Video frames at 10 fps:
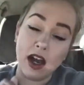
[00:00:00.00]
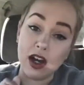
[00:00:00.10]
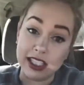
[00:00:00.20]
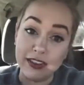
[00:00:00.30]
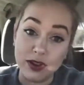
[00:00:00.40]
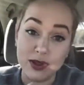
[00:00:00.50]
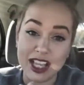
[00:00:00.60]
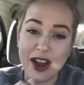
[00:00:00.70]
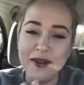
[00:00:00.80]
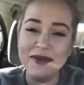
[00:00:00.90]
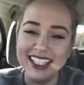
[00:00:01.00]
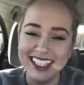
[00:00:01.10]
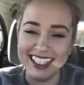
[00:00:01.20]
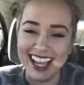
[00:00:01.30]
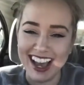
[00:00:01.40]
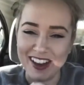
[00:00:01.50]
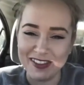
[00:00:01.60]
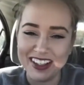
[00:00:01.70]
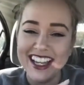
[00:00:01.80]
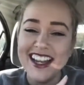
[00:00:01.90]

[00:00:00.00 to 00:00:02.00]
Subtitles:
I'll give you some love.